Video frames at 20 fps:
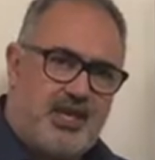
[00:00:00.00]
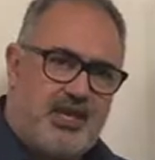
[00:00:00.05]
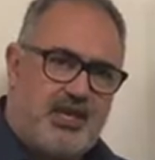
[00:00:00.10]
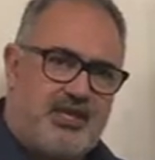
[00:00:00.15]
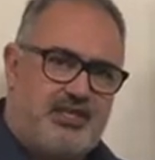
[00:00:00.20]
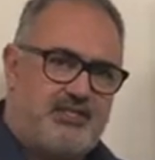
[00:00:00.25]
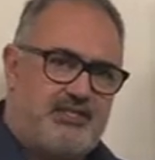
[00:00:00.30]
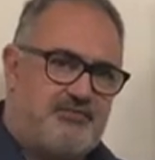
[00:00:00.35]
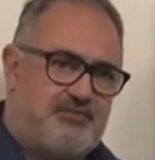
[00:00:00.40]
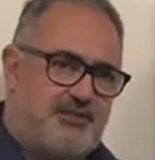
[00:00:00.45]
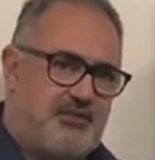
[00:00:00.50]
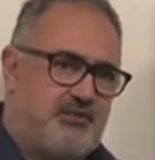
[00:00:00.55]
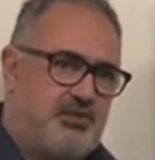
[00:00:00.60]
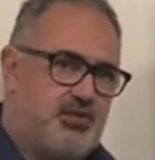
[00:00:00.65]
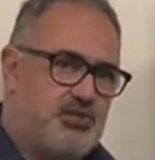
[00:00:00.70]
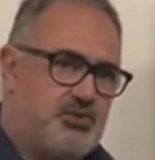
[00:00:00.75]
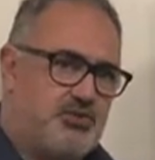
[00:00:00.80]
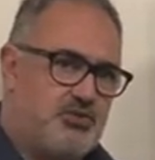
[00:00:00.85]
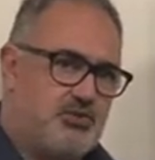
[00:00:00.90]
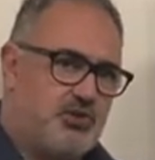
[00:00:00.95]
it's a very
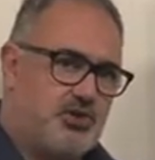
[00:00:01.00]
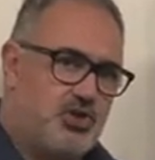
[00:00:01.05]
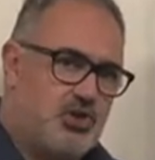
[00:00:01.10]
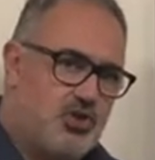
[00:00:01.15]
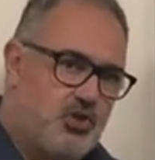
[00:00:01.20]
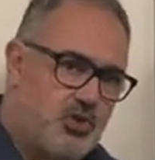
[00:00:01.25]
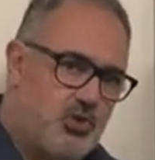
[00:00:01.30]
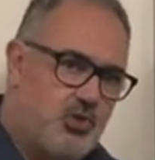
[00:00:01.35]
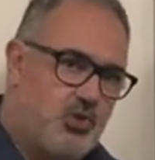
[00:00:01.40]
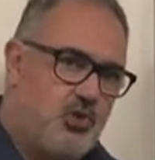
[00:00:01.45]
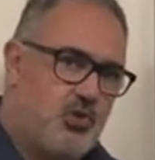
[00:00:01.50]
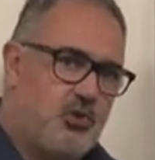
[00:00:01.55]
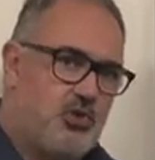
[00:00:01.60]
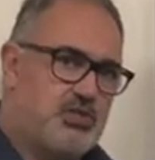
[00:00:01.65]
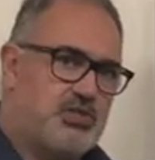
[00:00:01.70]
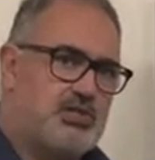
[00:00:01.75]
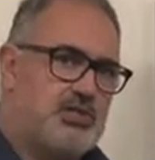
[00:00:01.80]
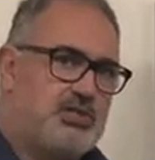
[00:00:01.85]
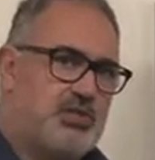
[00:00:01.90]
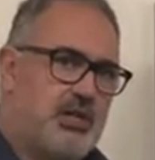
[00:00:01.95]
sort of
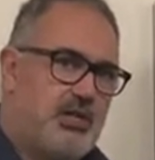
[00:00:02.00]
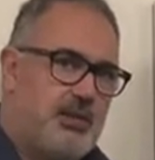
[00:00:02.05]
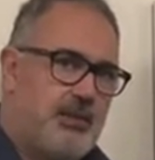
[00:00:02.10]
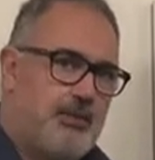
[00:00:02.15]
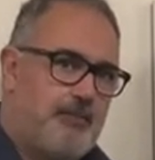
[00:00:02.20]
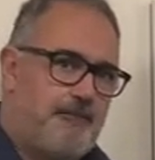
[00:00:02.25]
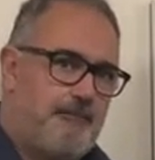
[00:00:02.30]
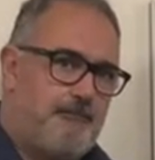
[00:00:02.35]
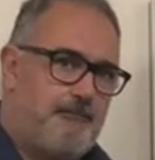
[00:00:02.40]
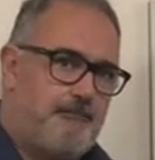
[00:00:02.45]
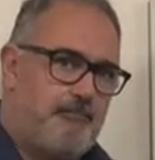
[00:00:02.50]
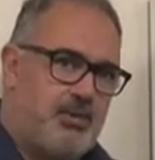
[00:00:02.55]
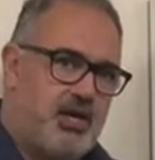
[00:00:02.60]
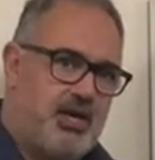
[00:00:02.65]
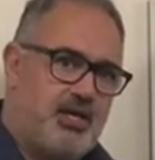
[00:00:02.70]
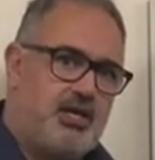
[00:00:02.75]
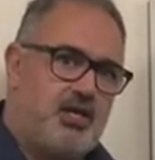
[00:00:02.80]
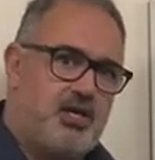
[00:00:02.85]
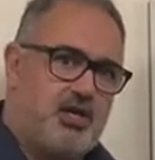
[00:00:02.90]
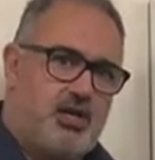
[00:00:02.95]
coarse
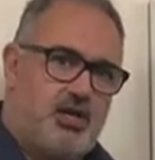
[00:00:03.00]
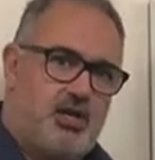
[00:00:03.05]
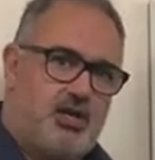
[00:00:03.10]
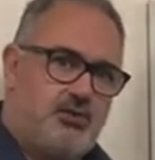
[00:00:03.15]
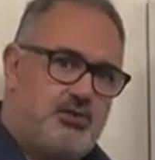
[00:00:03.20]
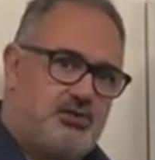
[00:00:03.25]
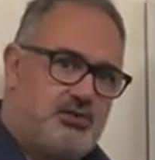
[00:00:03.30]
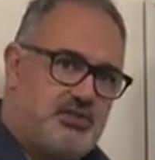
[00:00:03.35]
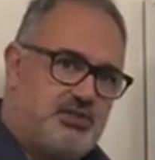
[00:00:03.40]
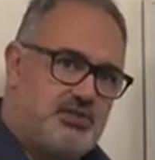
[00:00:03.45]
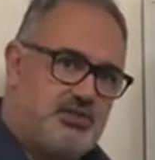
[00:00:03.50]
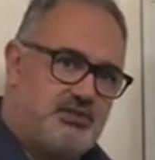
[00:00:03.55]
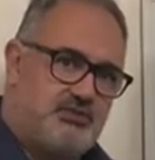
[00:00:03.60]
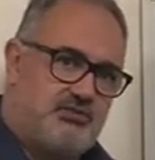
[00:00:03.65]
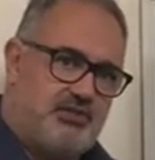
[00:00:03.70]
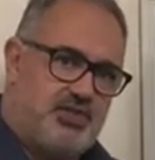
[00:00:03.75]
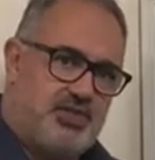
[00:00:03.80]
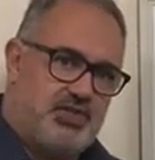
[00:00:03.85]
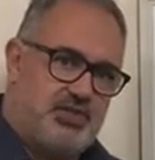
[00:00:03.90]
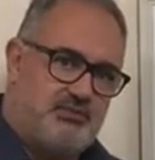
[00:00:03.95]
myoclonus of
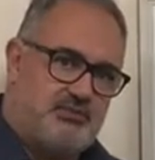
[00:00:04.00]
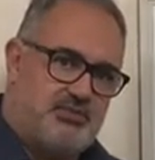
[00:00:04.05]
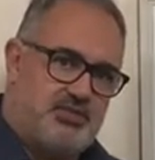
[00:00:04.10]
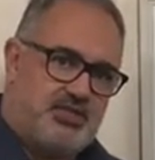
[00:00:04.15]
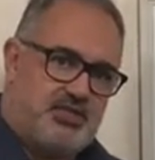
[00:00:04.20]
the limbs.